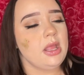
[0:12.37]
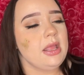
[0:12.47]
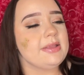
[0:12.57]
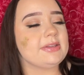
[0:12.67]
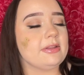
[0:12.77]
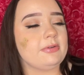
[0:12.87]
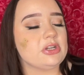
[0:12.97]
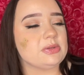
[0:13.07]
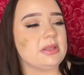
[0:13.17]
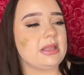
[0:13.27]
So the
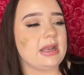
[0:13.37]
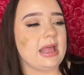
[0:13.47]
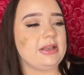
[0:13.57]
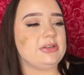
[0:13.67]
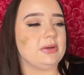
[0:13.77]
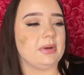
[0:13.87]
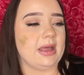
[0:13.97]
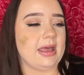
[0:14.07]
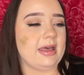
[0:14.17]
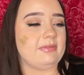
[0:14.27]
first one that I do
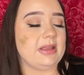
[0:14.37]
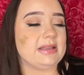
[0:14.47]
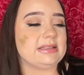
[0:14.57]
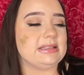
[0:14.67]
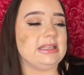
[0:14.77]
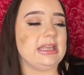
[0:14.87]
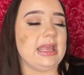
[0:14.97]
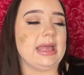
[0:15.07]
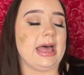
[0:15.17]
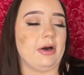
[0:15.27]
have is the
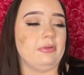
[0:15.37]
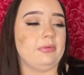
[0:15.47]
e.l.f.